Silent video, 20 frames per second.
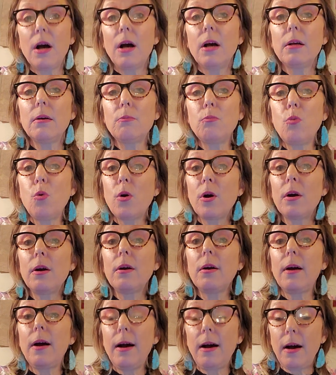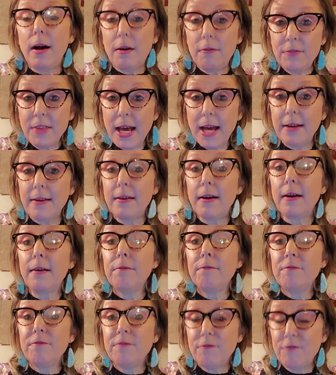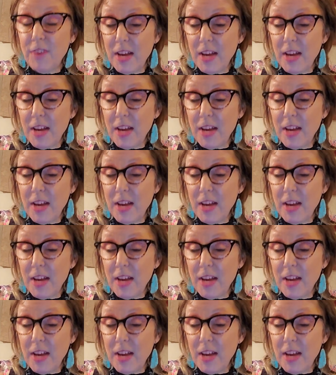uh, more uh, of that um,